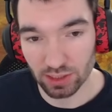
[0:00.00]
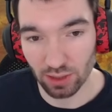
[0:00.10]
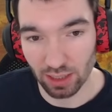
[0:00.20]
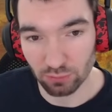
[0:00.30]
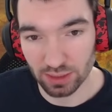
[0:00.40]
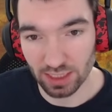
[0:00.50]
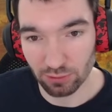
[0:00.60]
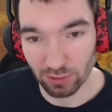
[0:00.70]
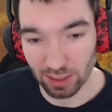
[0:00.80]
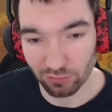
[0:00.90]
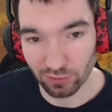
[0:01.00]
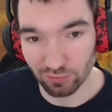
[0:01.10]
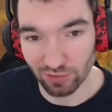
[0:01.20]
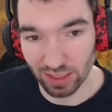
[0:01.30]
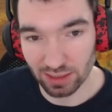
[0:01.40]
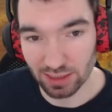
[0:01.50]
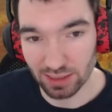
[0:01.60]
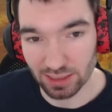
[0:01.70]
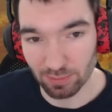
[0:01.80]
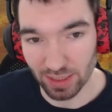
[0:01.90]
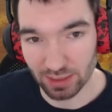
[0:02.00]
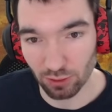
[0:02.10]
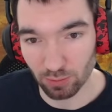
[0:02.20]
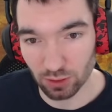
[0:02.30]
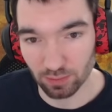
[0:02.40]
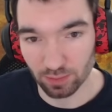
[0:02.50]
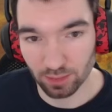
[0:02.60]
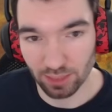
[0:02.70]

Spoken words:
So I would say the Relic of the Defender here is the best option.